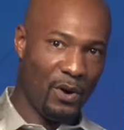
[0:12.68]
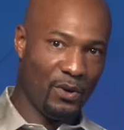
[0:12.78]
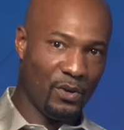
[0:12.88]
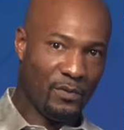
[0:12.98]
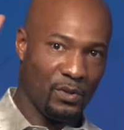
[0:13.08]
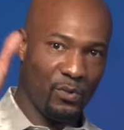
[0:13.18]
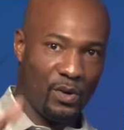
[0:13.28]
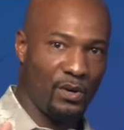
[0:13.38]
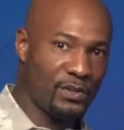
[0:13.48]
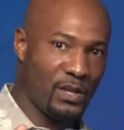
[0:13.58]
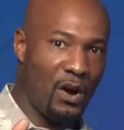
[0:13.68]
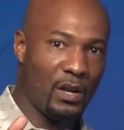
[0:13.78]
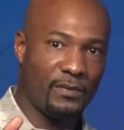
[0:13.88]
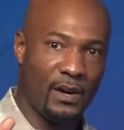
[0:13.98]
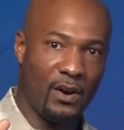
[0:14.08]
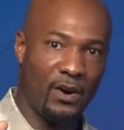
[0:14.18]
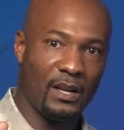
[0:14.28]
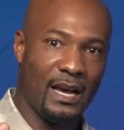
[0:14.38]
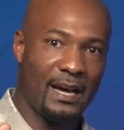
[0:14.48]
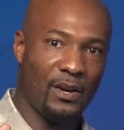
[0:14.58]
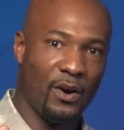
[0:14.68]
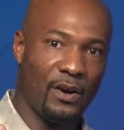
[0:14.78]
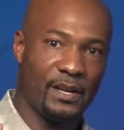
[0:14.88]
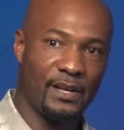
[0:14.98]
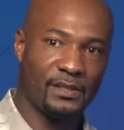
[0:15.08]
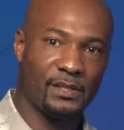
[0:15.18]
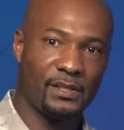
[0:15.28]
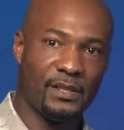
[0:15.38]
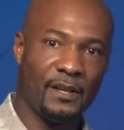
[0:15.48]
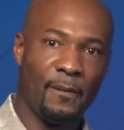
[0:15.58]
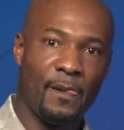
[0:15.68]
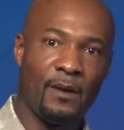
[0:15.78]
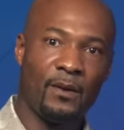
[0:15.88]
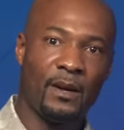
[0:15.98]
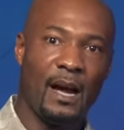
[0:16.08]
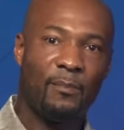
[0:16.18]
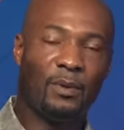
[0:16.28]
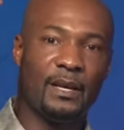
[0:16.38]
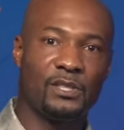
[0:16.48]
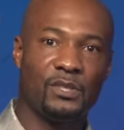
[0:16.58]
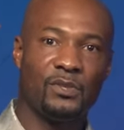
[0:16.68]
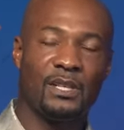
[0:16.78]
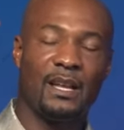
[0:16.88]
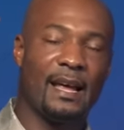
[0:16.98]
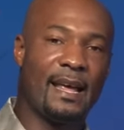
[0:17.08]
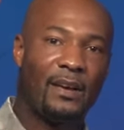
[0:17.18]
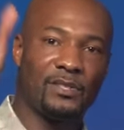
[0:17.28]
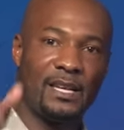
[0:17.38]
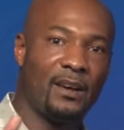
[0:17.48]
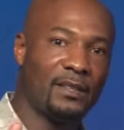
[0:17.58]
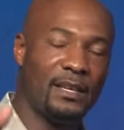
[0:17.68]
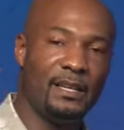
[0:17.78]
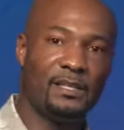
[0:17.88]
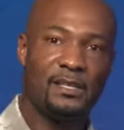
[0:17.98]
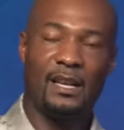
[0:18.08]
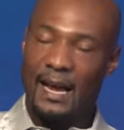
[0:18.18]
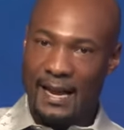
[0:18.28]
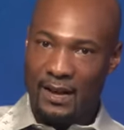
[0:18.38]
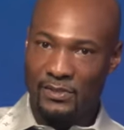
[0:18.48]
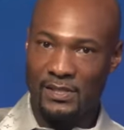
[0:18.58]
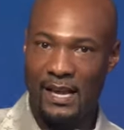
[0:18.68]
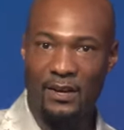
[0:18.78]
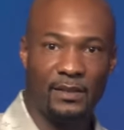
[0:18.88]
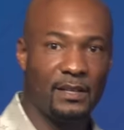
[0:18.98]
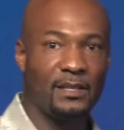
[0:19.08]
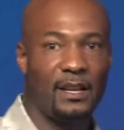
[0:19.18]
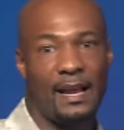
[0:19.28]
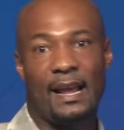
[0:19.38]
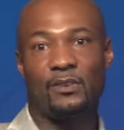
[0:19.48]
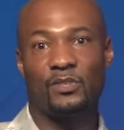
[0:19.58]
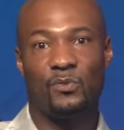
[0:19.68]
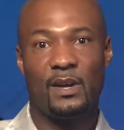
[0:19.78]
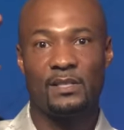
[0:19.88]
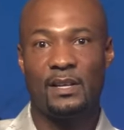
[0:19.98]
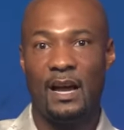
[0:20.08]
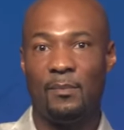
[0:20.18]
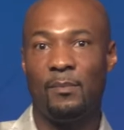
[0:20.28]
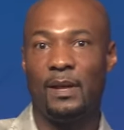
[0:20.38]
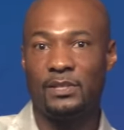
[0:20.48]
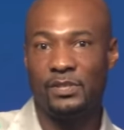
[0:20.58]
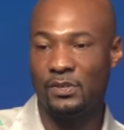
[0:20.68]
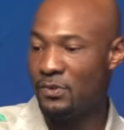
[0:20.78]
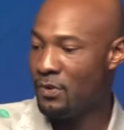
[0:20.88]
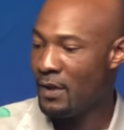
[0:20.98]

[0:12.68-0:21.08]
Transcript: all over the world. To all of our online audience, God bless you. To Lighthouse Southeast, to Lighthouse South, and to Lighthouse West, God bless you.